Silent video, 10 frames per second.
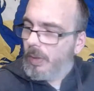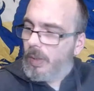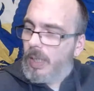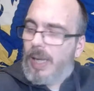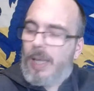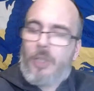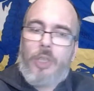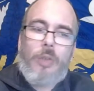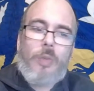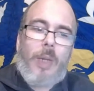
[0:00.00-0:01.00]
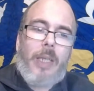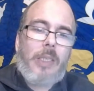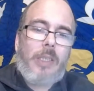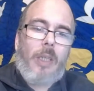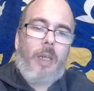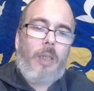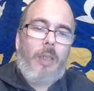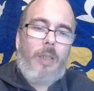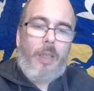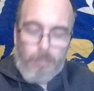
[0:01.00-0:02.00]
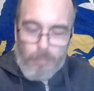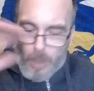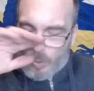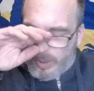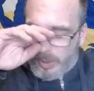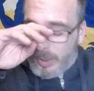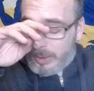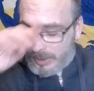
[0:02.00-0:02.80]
attitude where he's not moaning at his